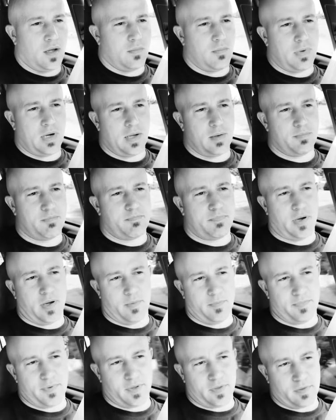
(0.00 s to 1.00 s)
by
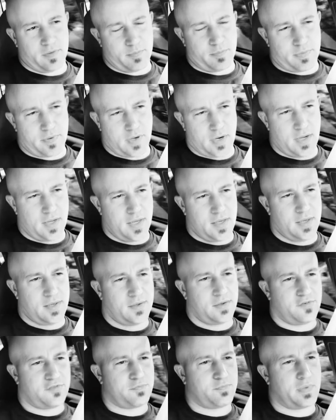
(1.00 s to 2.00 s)
pumping the
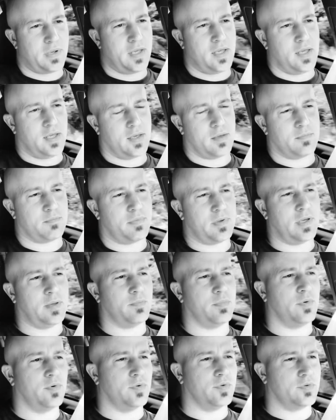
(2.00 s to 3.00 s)
price, paying
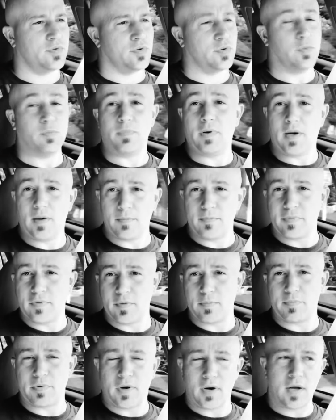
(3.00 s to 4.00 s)
people to pump
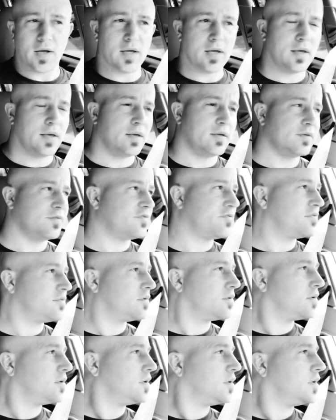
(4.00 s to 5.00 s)
the price,
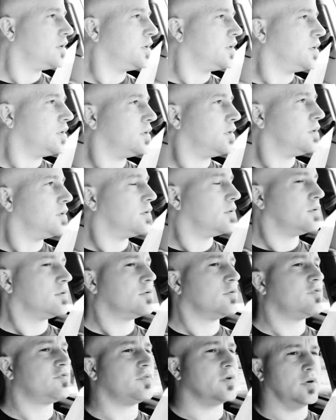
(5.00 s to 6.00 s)

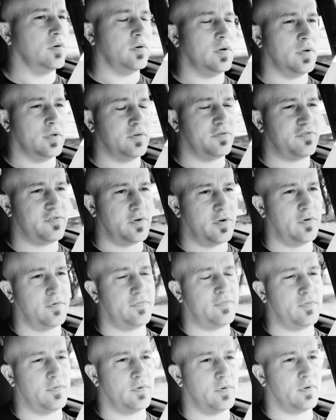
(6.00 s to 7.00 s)
so on and so
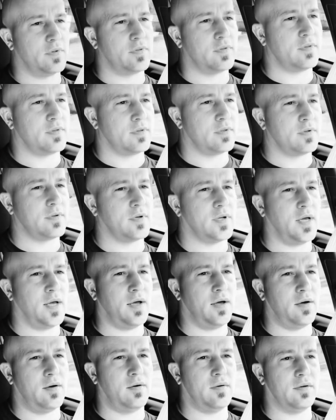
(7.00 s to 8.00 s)
forth.
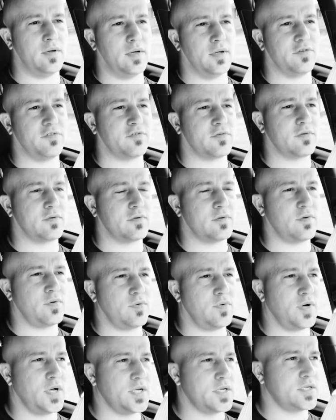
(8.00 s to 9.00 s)
Now, it's
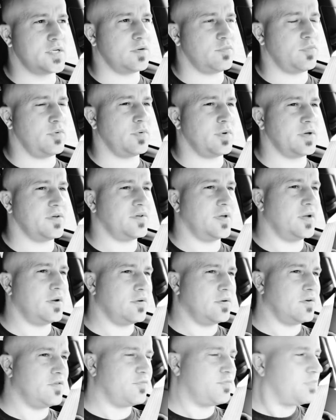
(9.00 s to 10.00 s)
questionable because I
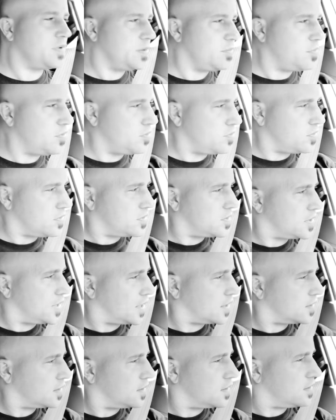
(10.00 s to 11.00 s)
don't know if people were
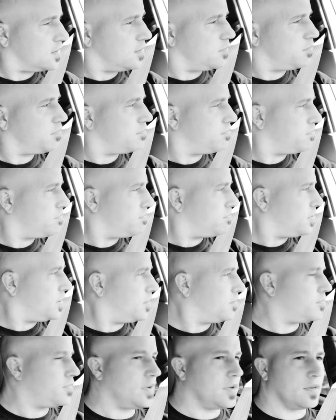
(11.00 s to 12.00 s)
technically
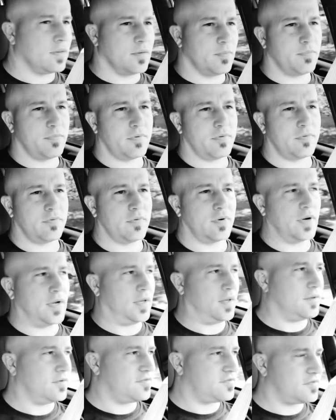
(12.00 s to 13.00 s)
pumping the
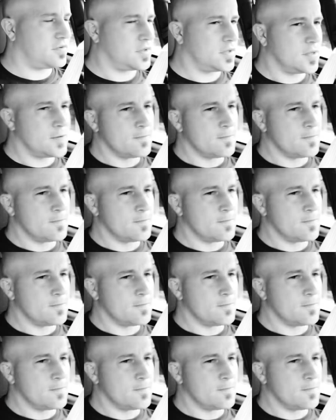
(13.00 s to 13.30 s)
price.